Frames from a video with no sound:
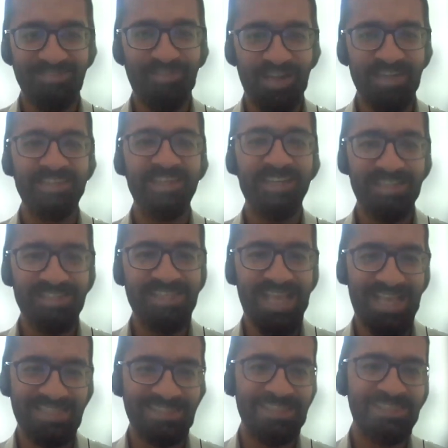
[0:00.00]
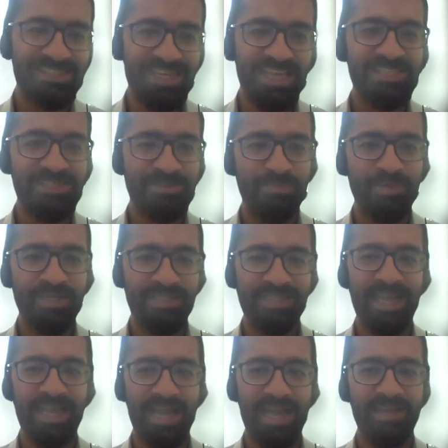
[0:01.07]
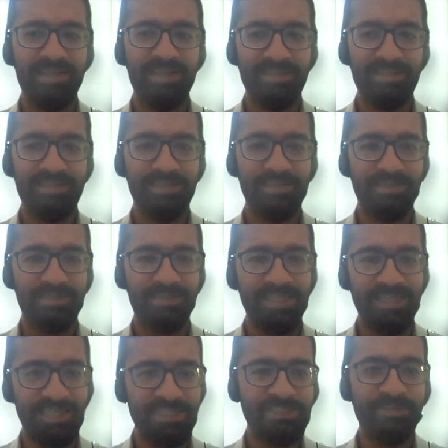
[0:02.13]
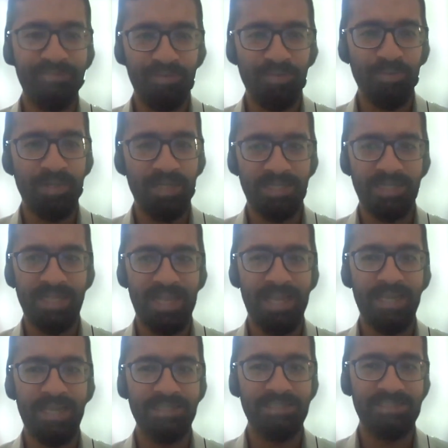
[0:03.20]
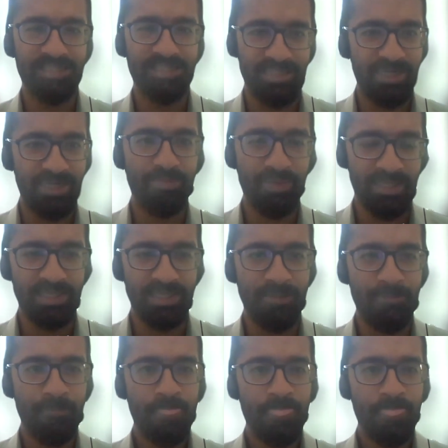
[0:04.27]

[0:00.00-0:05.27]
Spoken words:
front runners as it stands, but are DK Shivakumar and Siddaramaiah.